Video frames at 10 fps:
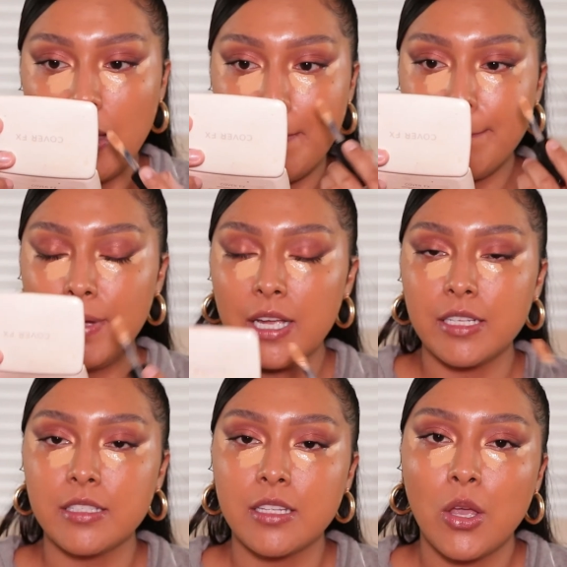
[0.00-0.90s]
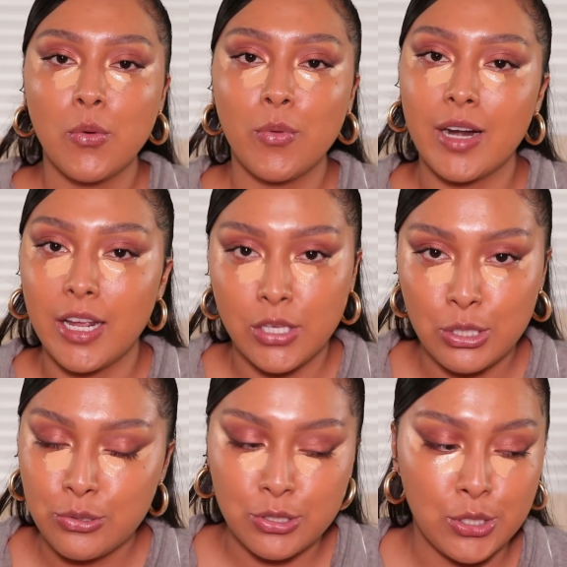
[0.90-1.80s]
But what I
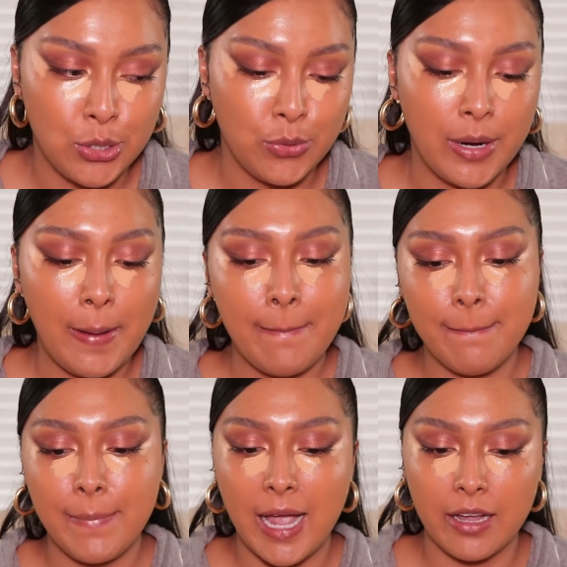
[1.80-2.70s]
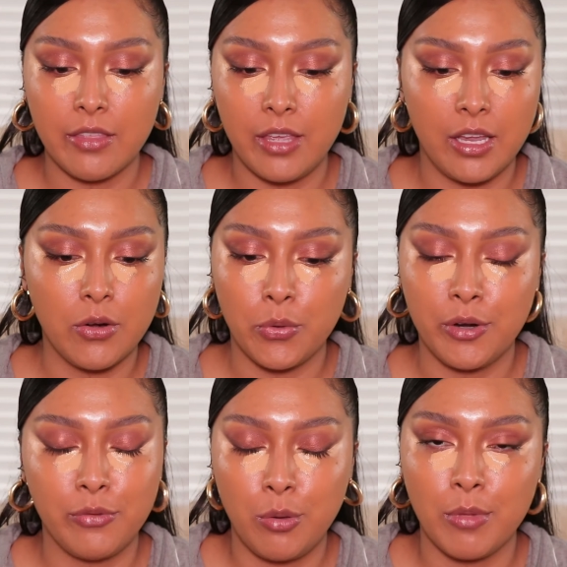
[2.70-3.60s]
used to do back then, or a
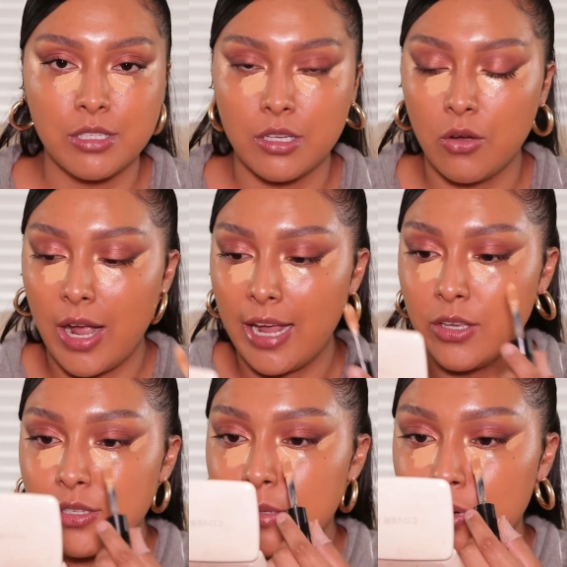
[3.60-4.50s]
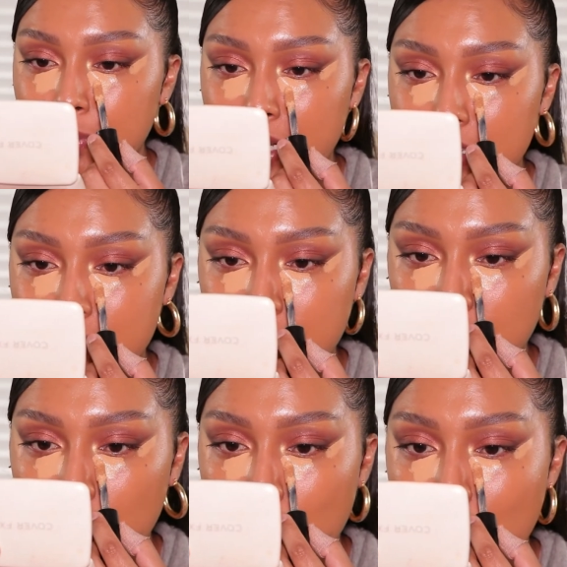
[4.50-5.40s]
few months ago, I used to bring my
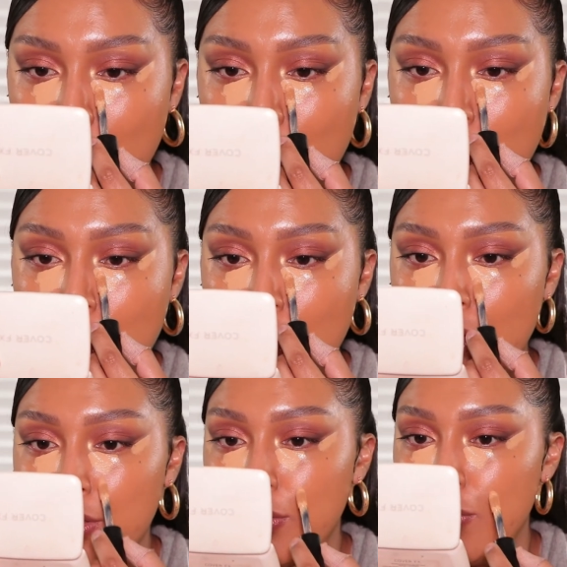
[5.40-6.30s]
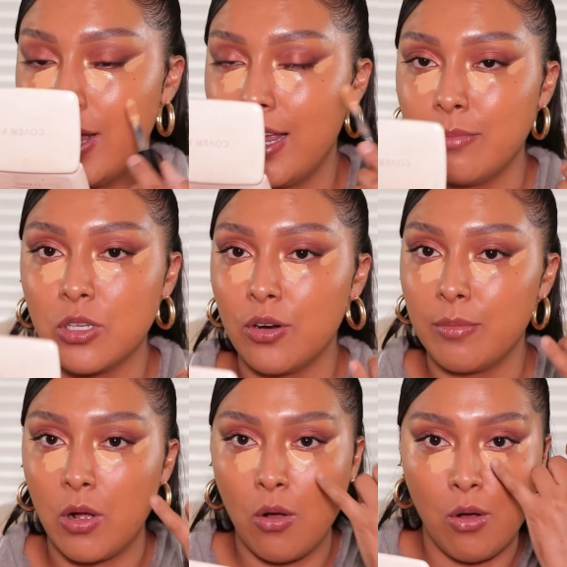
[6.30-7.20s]
concealer all the way, I'm talking
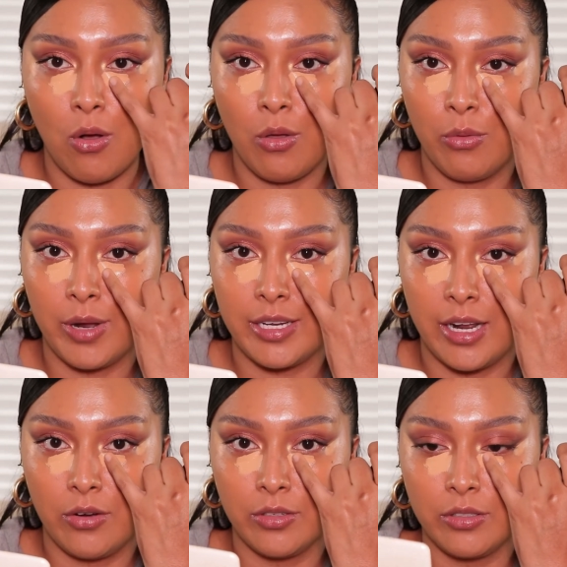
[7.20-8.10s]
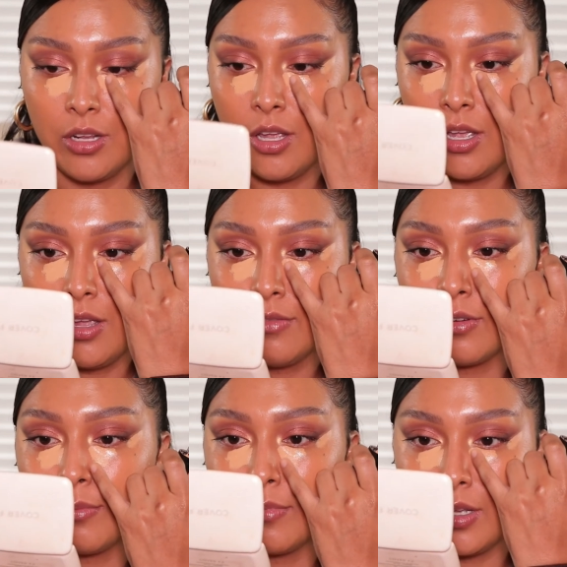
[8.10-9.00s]
about all the way down
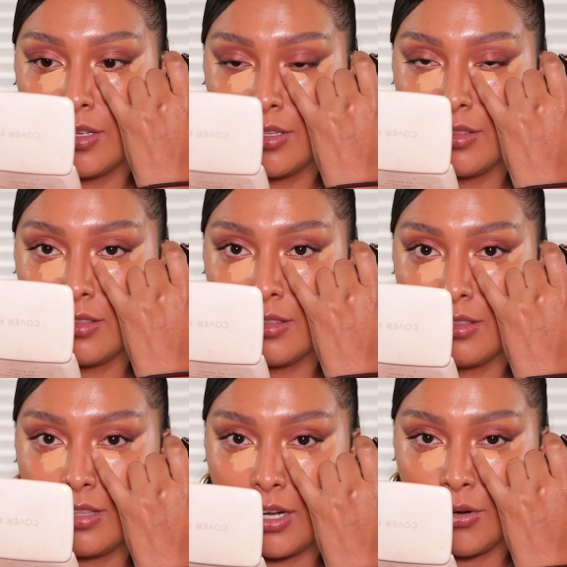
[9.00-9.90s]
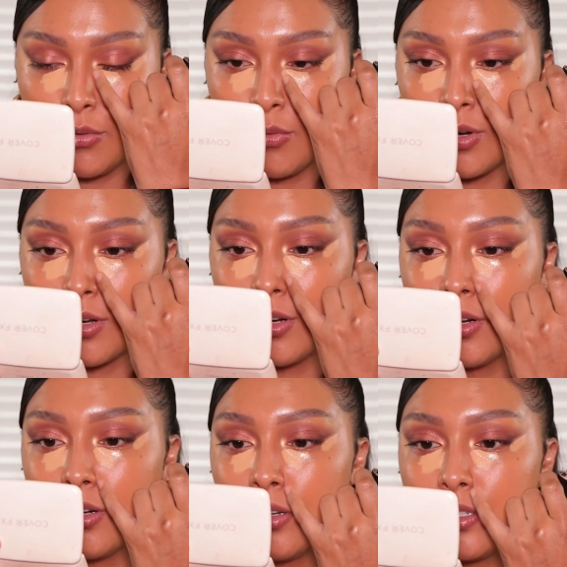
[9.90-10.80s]
from the inner
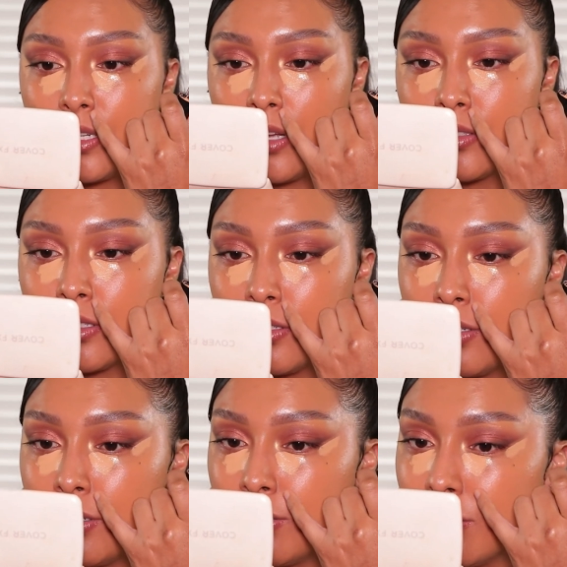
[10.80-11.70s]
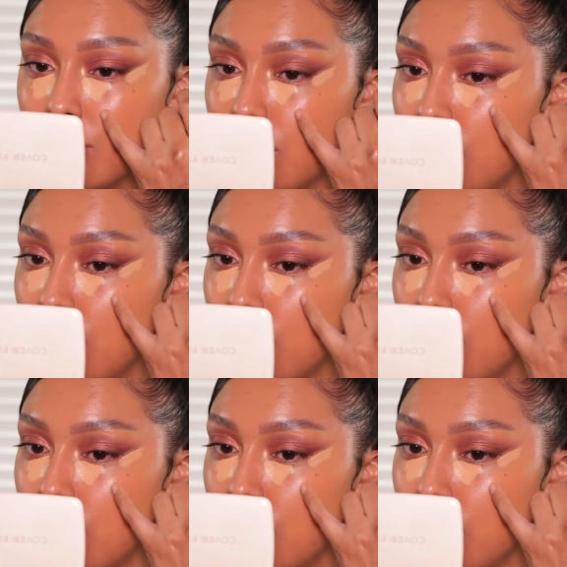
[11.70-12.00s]
corner down to the nose,